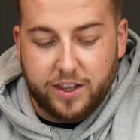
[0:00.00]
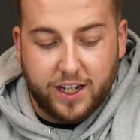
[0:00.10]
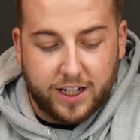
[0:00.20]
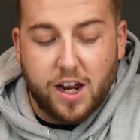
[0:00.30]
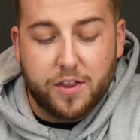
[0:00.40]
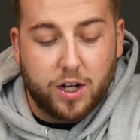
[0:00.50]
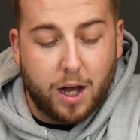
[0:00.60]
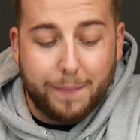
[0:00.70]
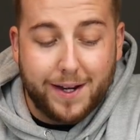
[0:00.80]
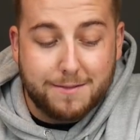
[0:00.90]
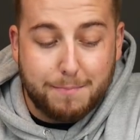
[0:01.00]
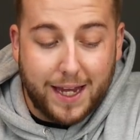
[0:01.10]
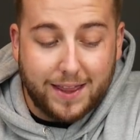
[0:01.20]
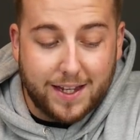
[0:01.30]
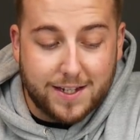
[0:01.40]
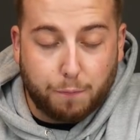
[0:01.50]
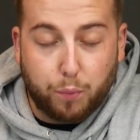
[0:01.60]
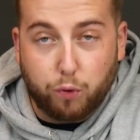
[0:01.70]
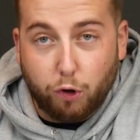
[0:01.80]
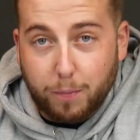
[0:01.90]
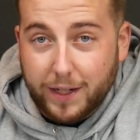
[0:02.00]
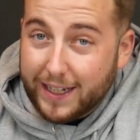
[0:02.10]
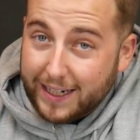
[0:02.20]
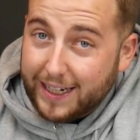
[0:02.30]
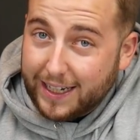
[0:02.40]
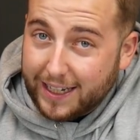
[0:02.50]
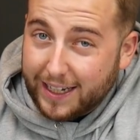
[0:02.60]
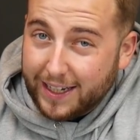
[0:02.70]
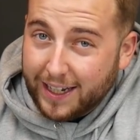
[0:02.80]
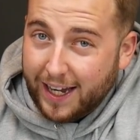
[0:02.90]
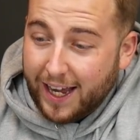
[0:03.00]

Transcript: think another company has made this, probably illegally,